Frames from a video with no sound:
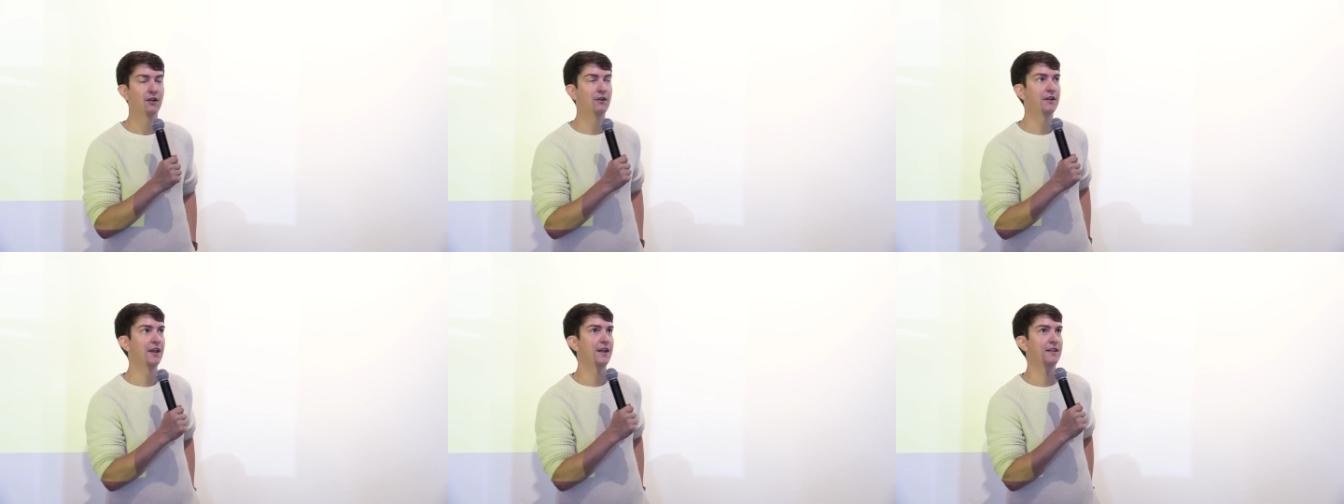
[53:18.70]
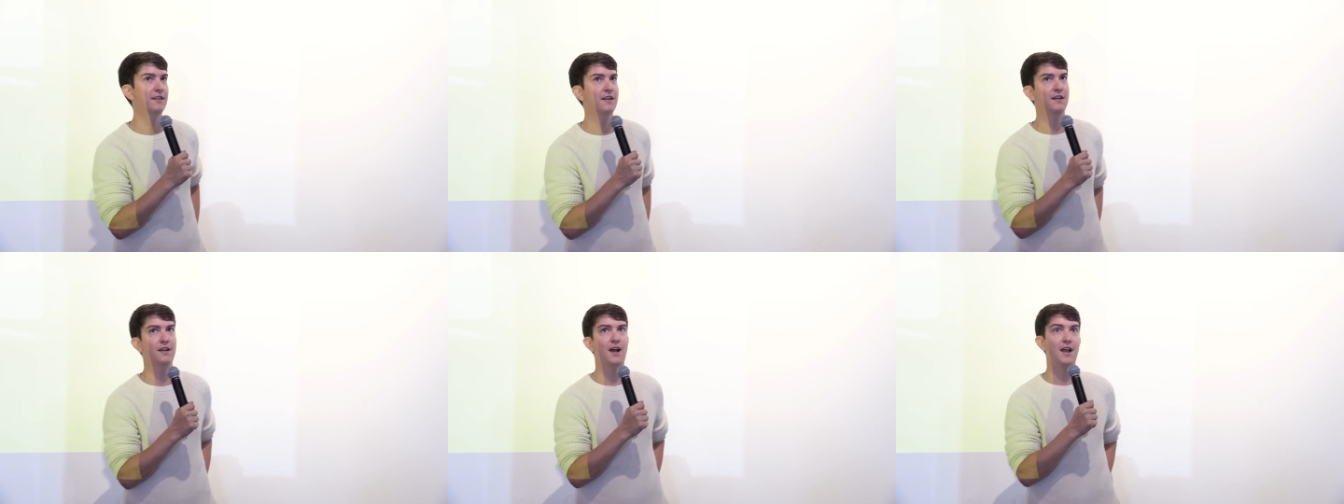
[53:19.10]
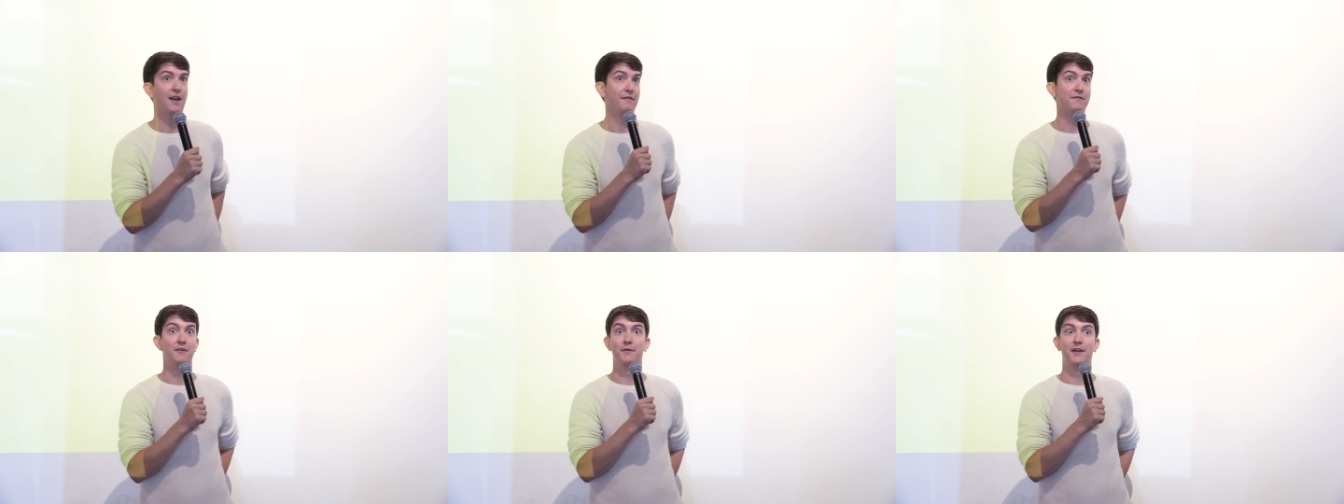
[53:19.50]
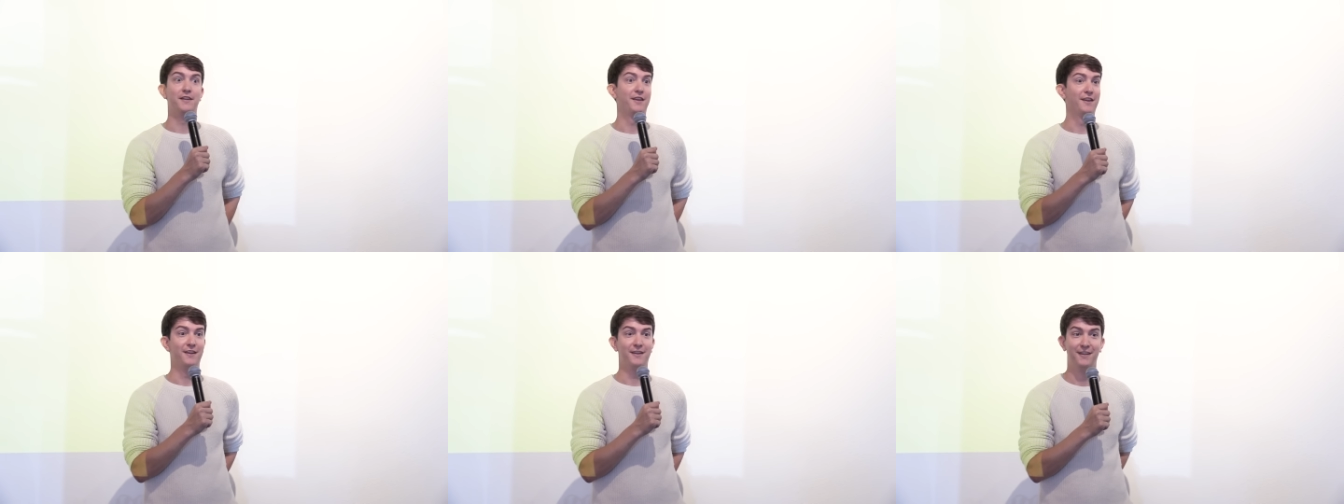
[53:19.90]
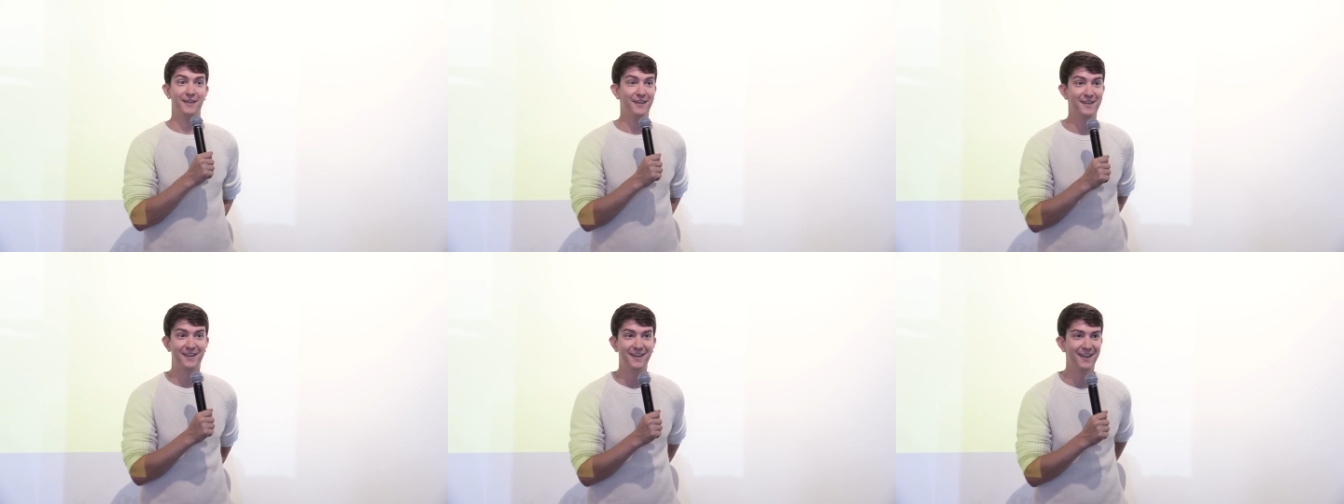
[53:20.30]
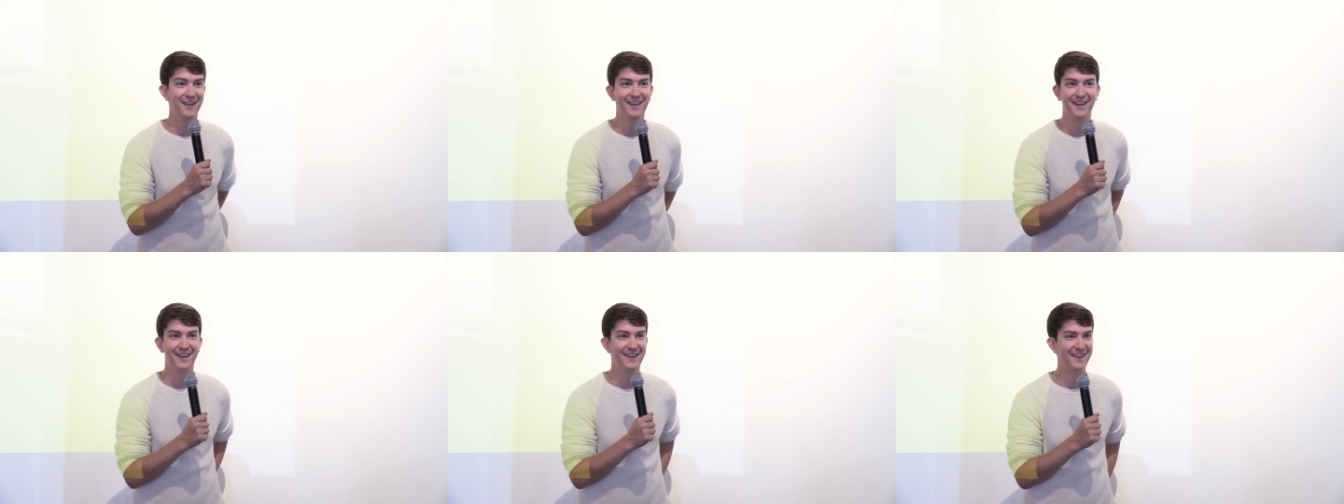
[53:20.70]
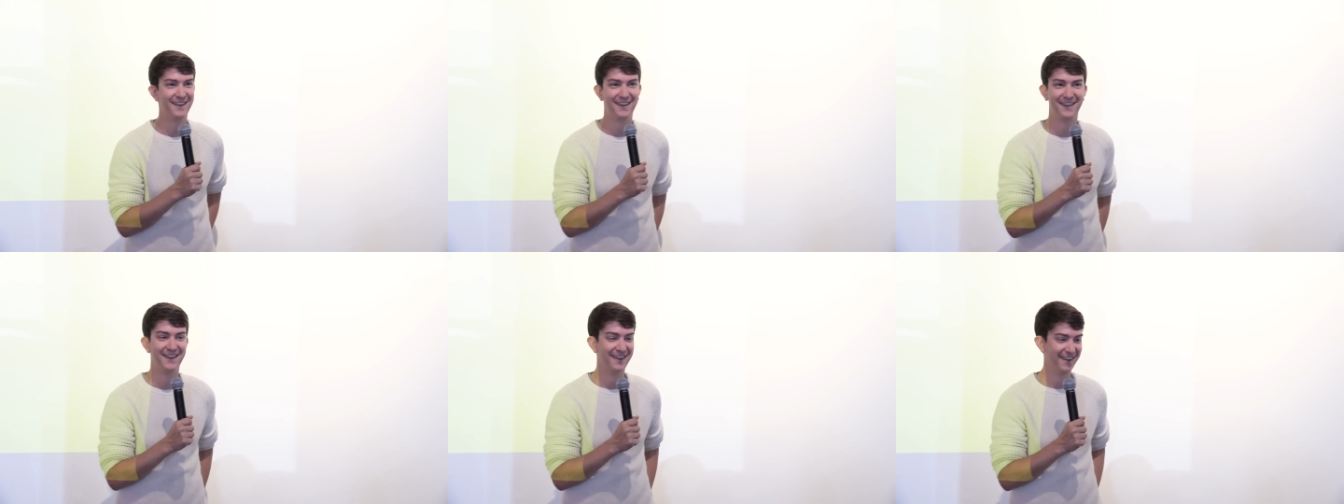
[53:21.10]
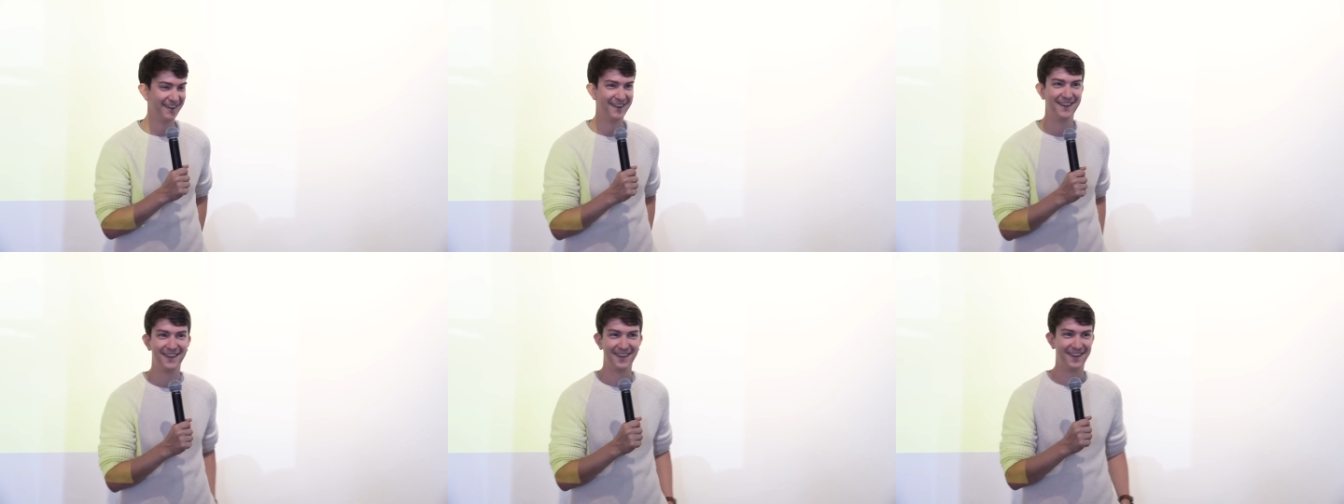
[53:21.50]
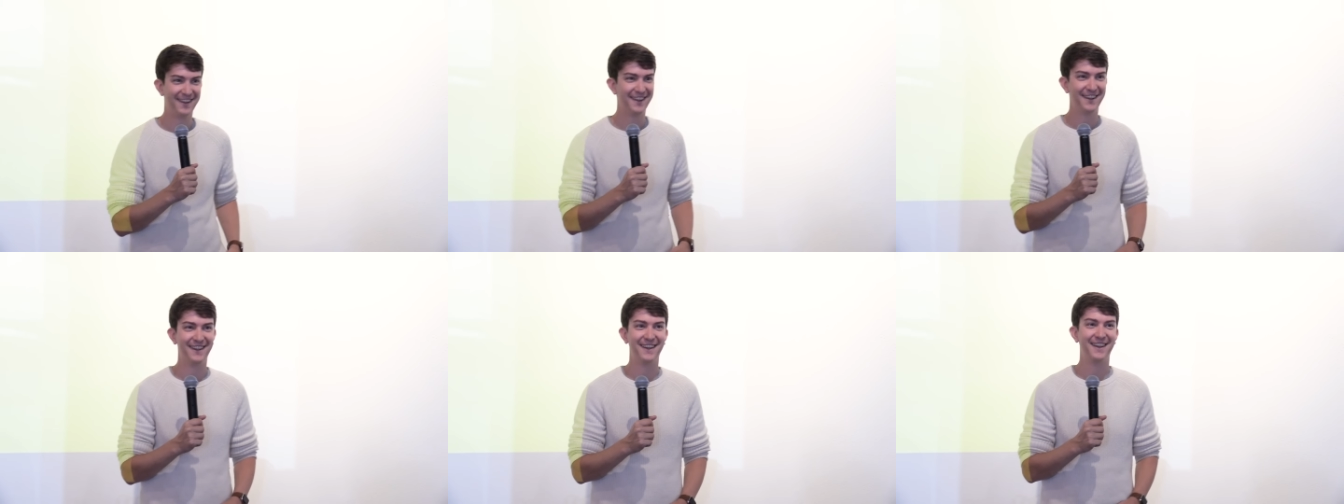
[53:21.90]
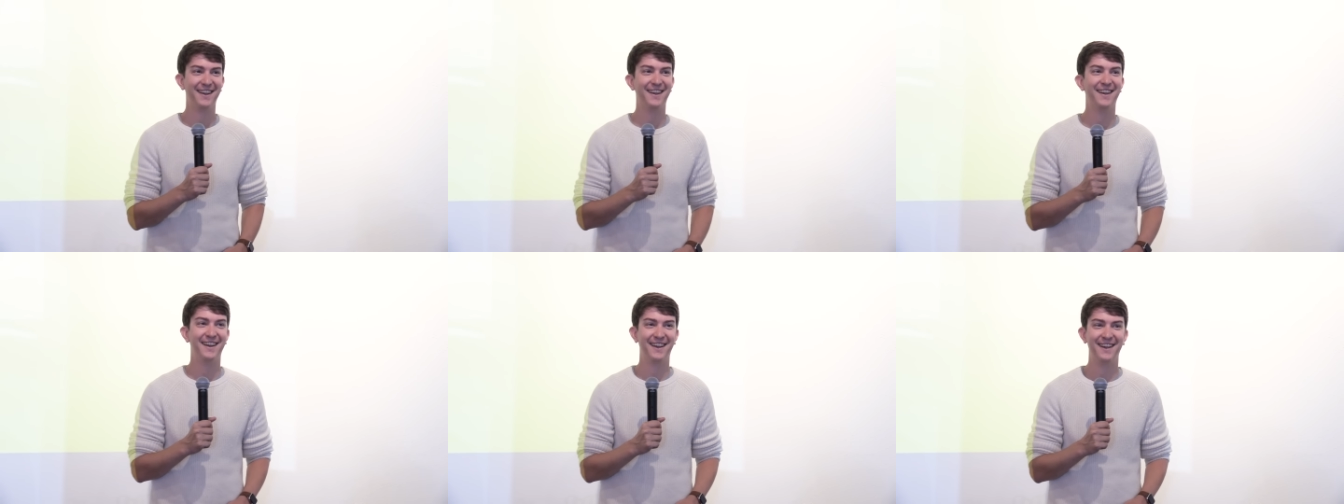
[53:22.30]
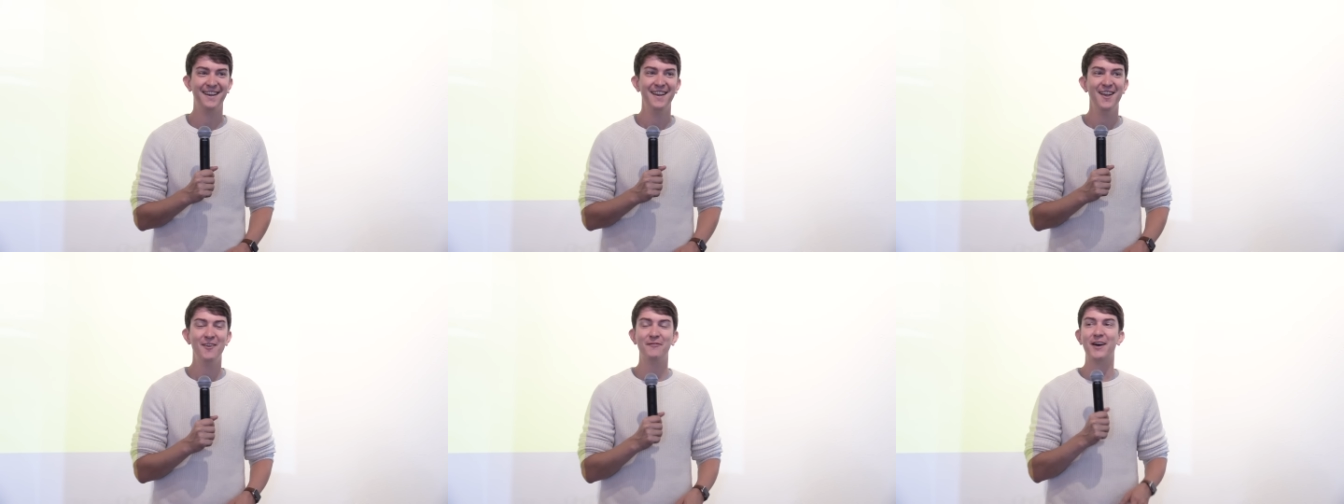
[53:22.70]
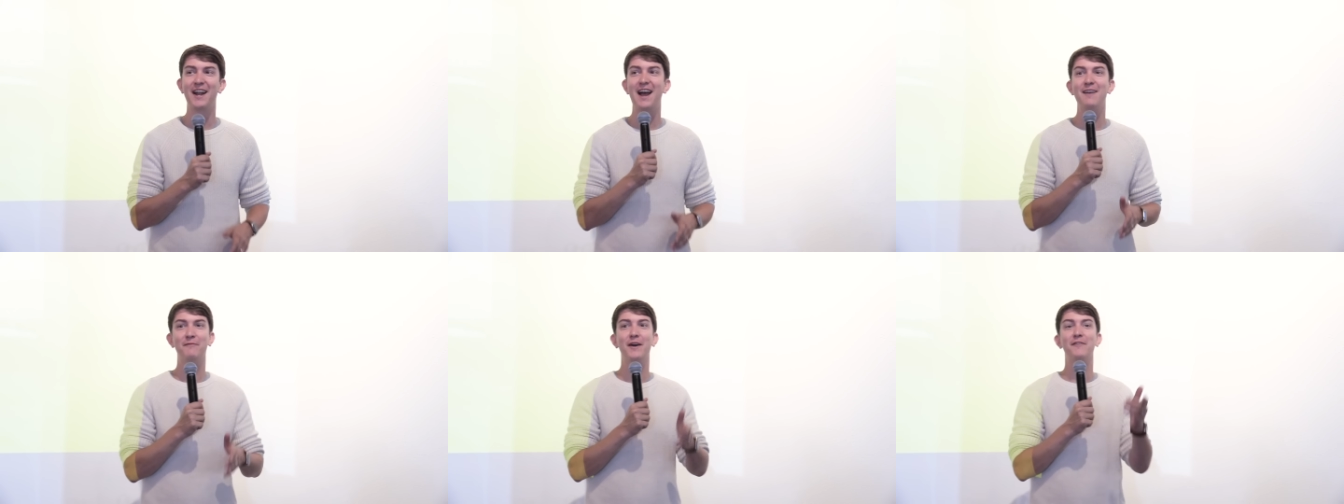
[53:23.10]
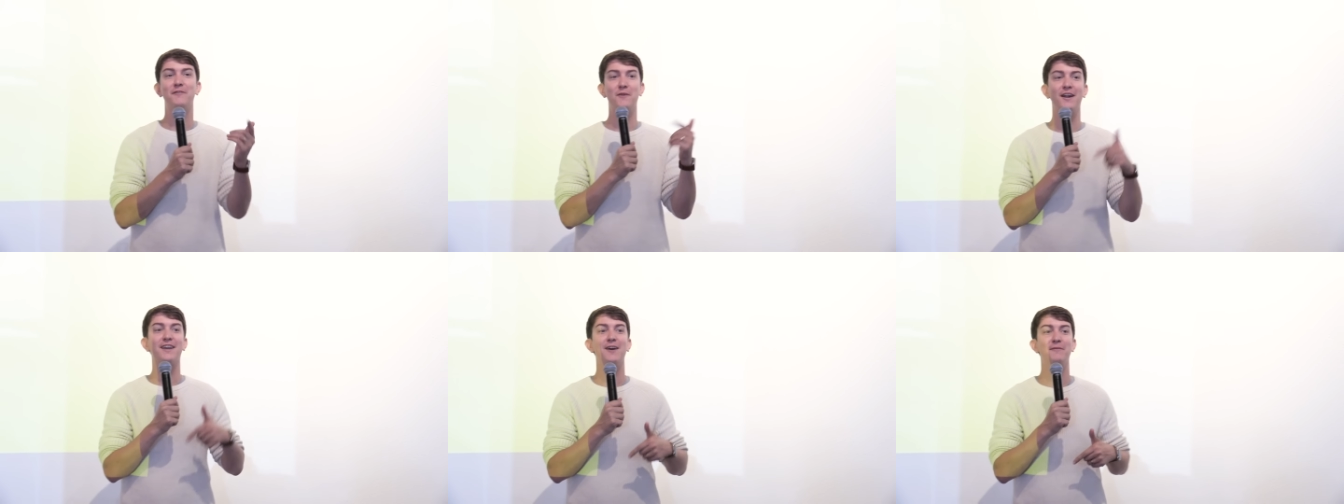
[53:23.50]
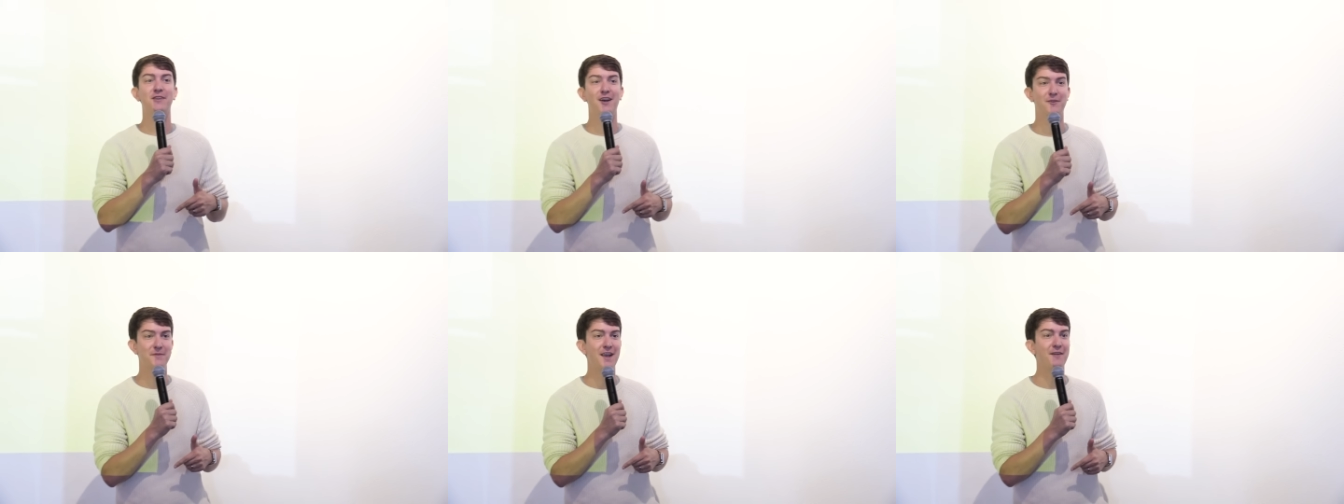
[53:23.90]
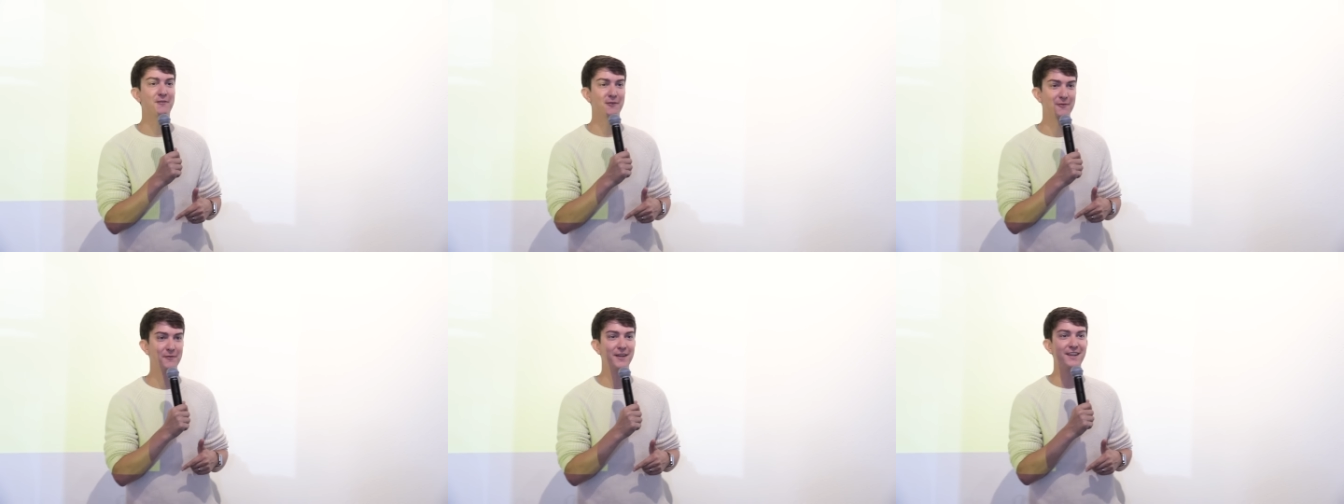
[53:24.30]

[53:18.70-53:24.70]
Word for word: Okay, then I have no idea. but if you want to come talk to me afterwards,